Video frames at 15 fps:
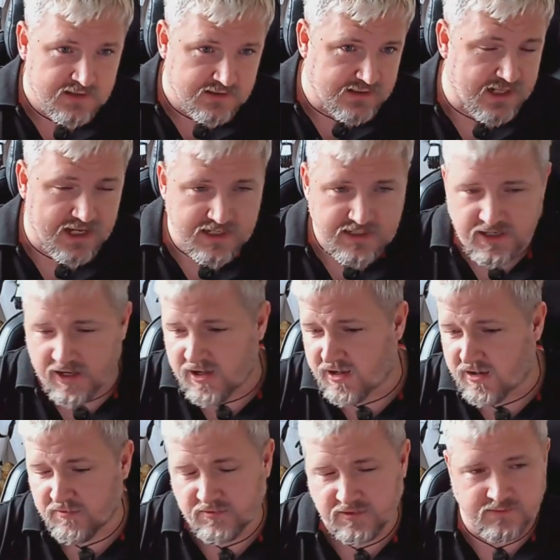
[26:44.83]

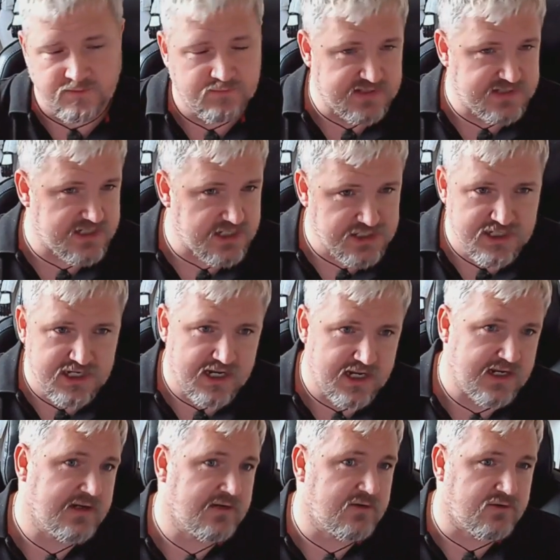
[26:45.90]
LiDAR and
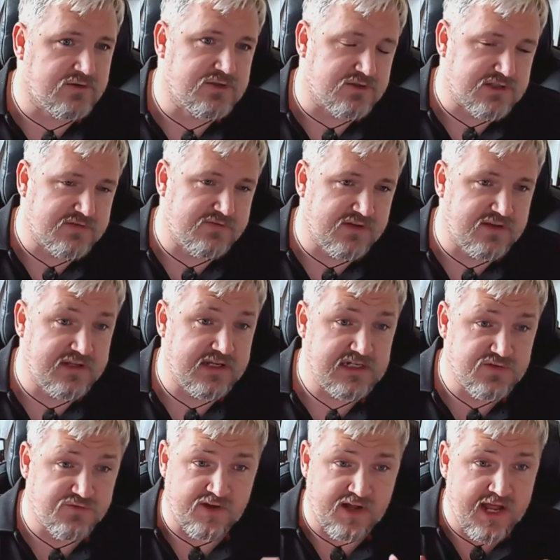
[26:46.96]
positioning and all sorts of other
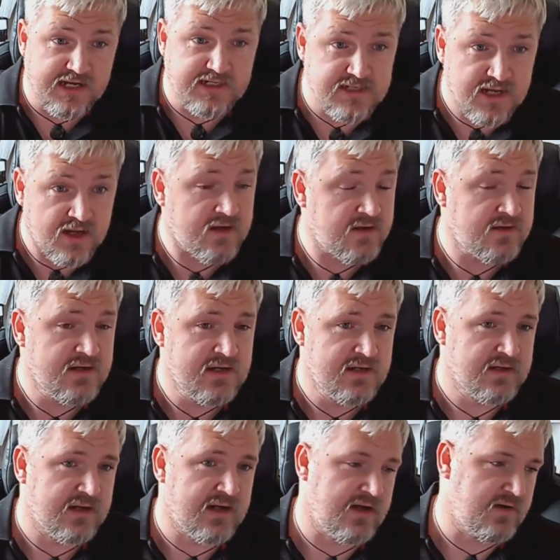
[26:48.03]
things for XR,
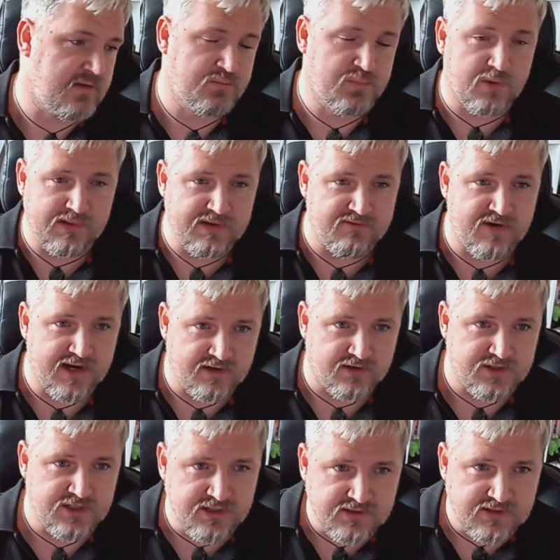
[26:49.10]
uh, probably written
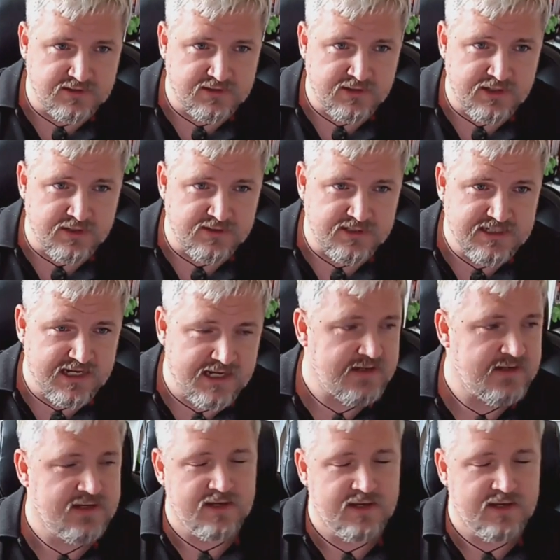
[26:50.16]
on Uni- Unity.